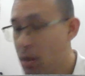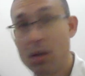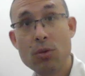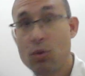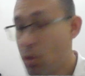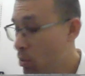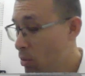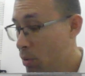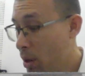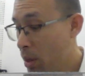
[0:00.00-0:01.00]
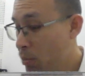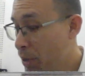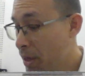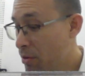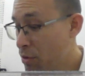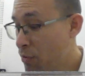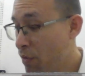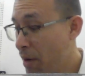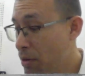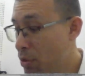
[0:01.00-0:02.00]
So we can just
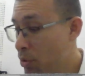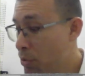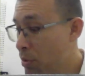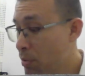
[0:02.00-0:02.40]
find the note.